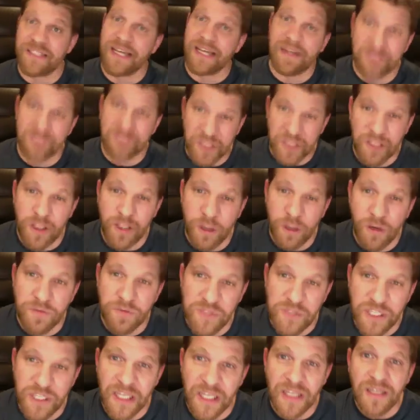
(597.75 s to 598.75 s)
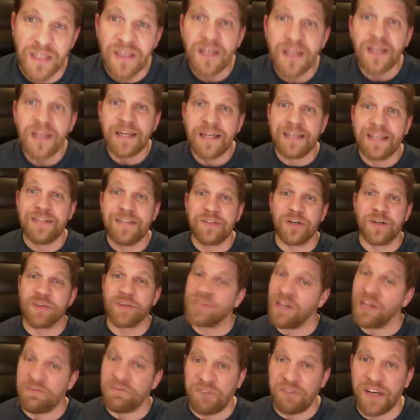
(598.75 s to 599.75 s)
Obviously, in the UFC, he took
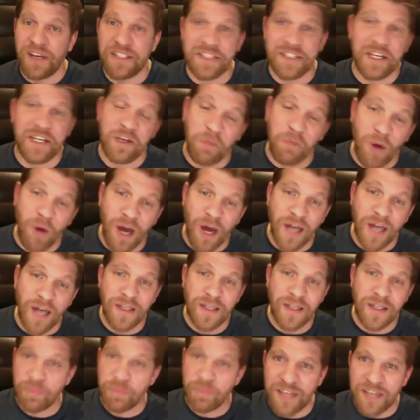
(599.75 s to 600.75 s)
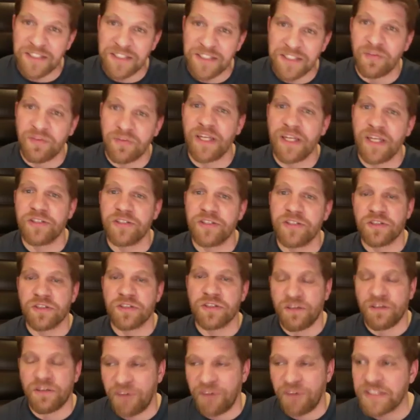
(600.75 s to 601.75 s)
tough fights that he won impressively, and he took
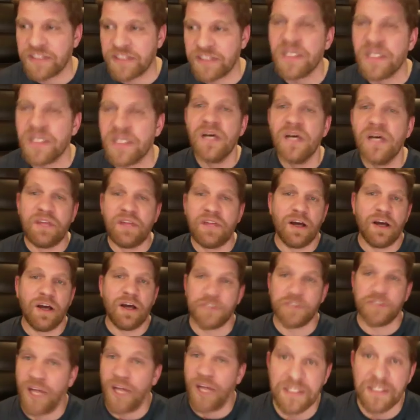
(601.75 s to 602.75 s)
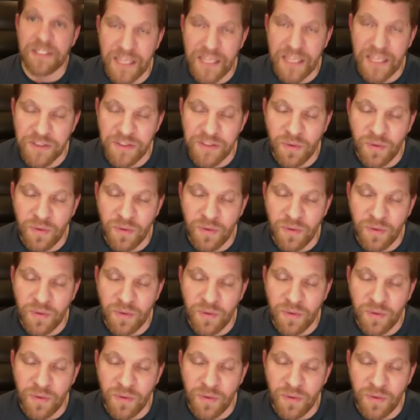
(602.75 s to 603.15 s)
tough fights that he also lost. That's the